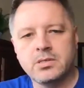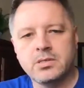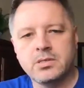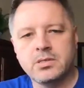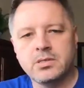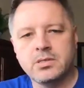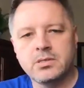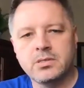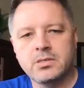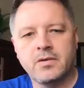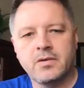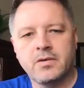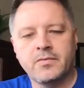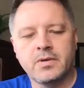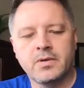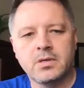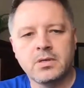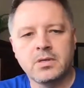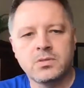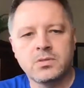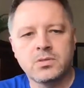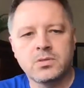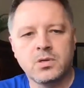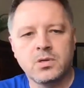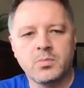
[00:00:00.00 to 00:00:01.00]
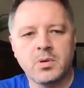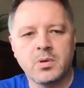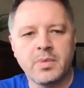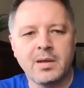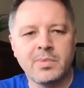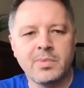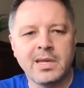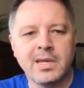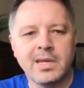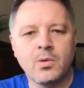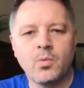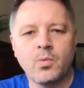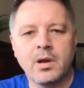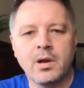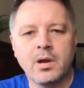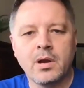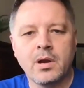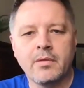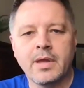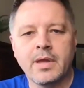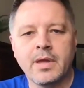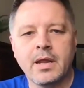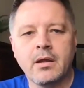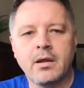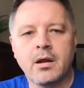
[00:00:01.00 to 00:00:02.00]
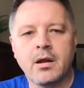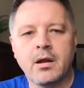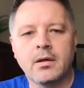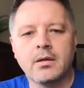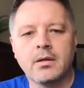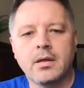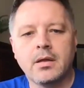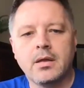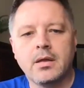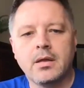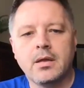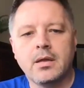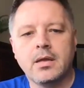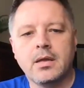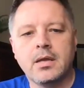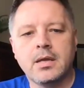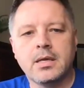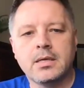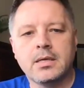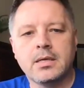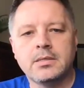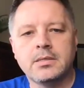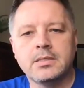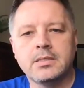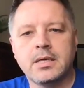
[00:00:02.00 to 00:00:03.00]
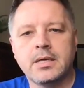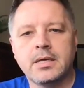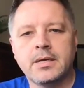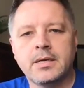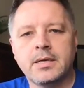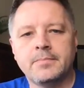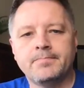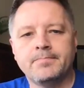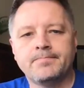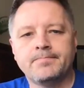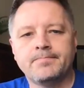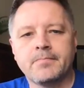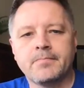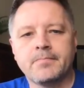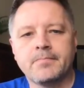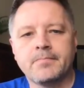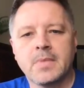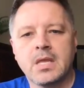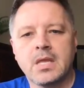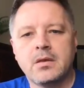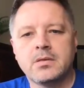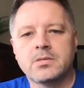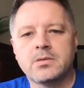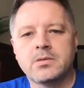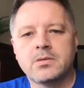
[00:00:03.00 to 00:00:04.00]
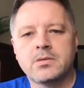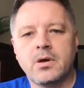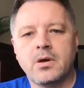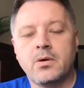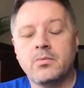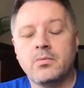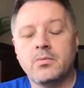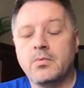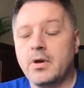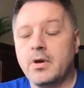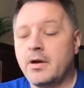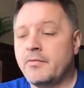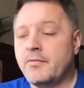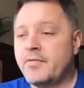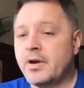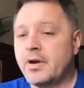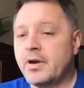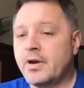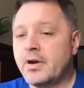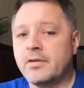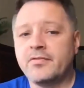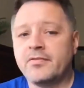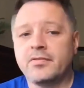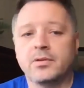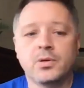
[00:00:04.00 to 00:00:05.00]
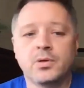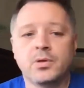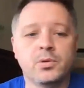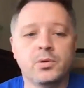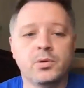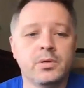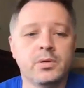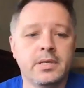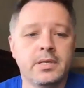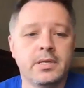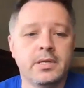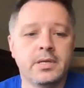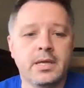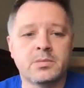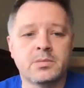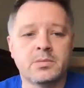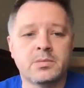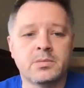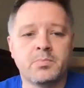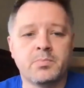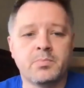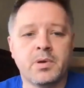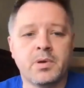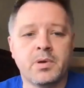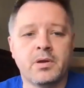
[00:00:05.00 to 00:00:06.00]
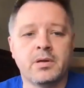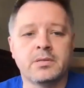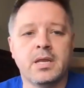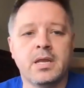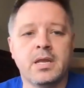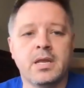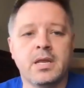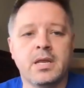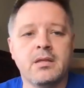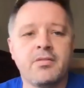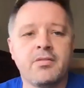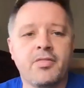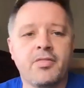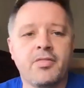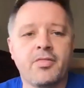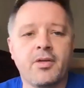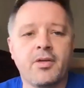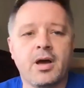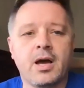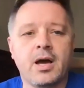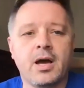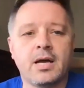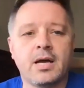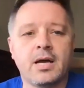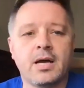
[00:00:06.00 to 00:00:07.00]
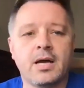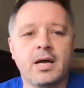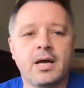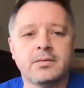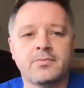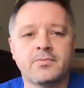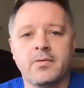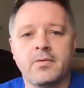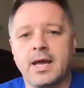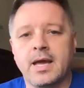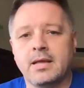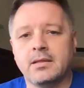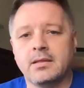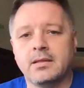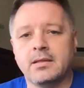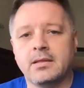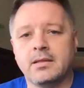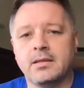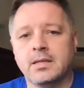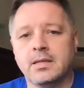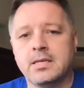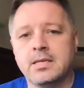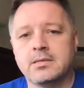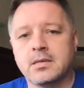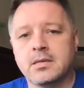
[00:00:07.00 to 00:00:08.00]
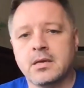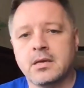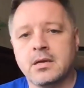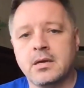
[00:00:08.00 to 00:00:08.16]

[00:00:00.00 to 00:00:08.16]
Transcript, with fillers: for the consumer by being where they are. And, um, so a very fluid experience. Any thoughts from that, Lisa? Uh,